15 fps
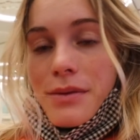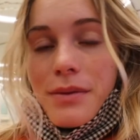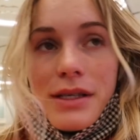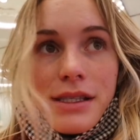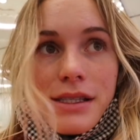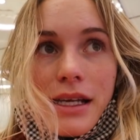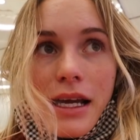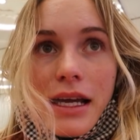We
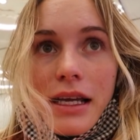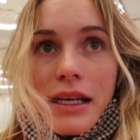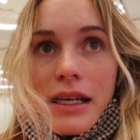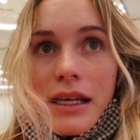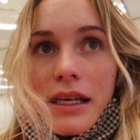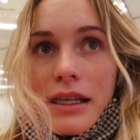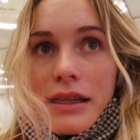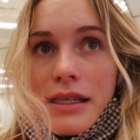stayed
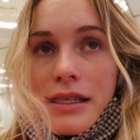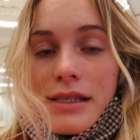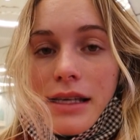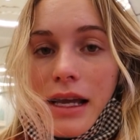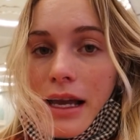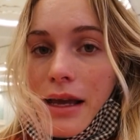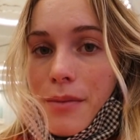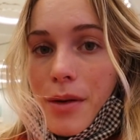in the
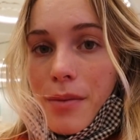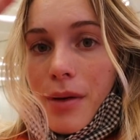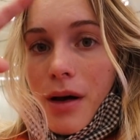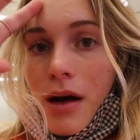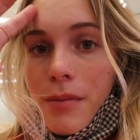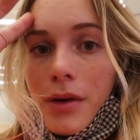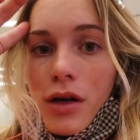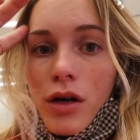same
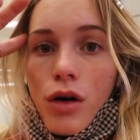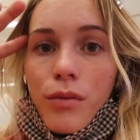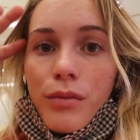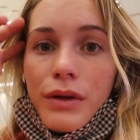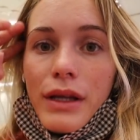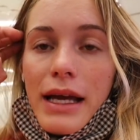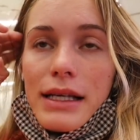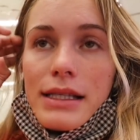apartment
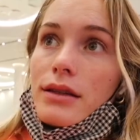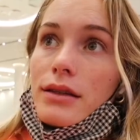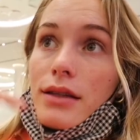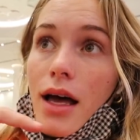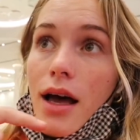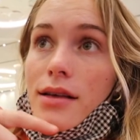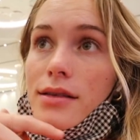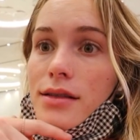complex
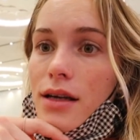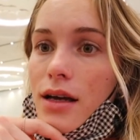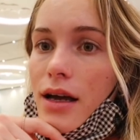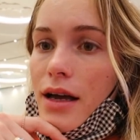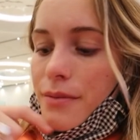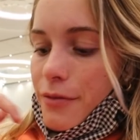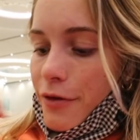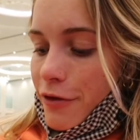last
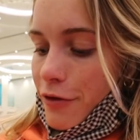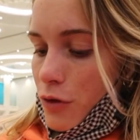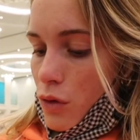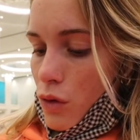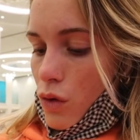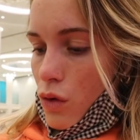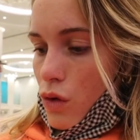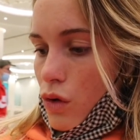time
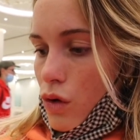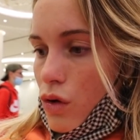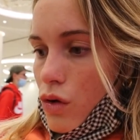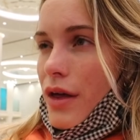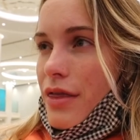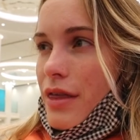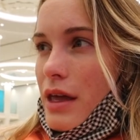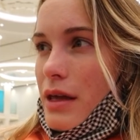for I
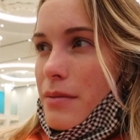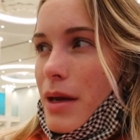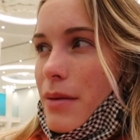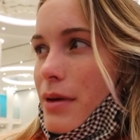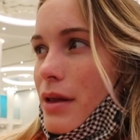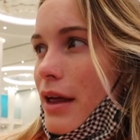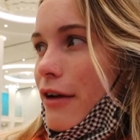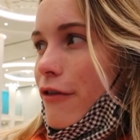think
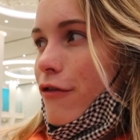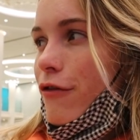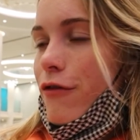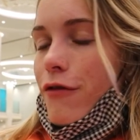maybe like